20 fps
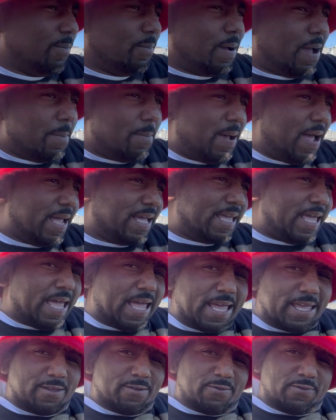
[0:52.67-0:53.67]
by Mike
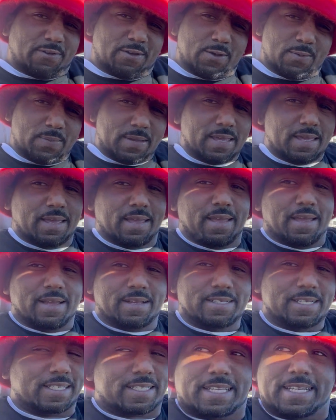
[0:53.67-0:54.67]
at, you feel me?
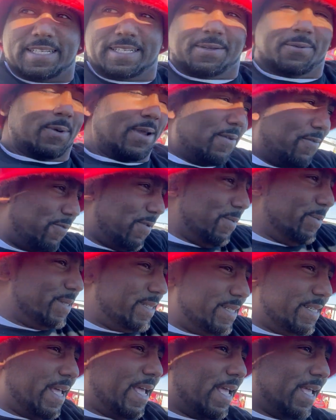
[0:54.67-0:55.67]
Just because he wasn't from the
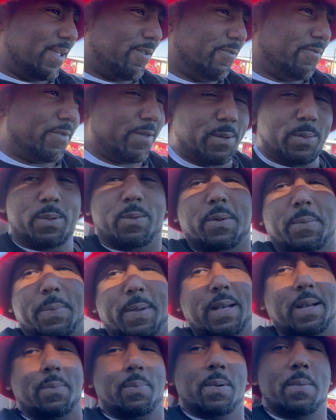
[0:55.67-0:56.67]
set, you feel me? We
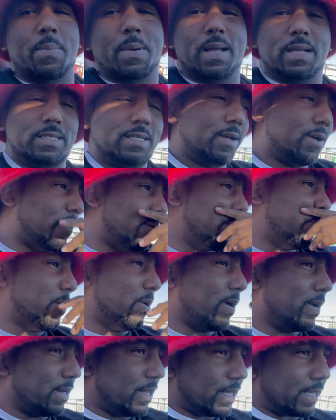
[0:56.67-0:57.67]
beat up a bunch of Oak
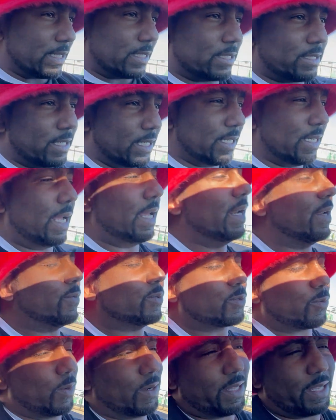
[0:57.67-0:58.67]
Park niggas, and, and it
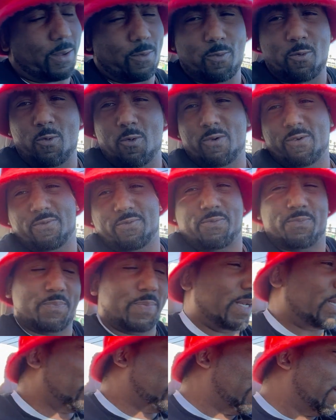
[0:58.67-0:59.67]
was really a war
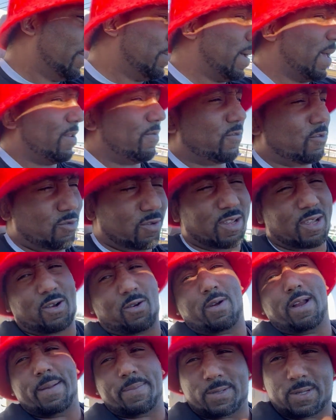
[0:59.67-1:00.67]
between Meadowview and the
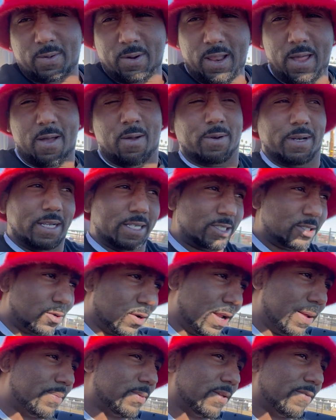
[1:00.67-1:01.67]
Crips along this
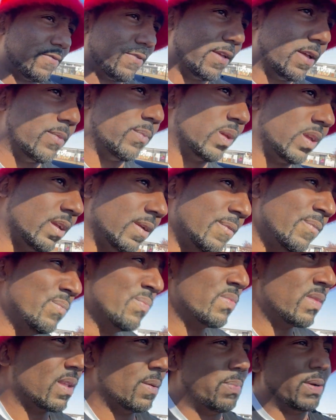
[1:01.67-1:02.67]
strip, you feel me?
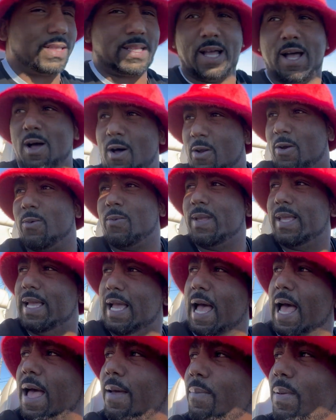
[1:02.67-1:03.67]
But the older we got,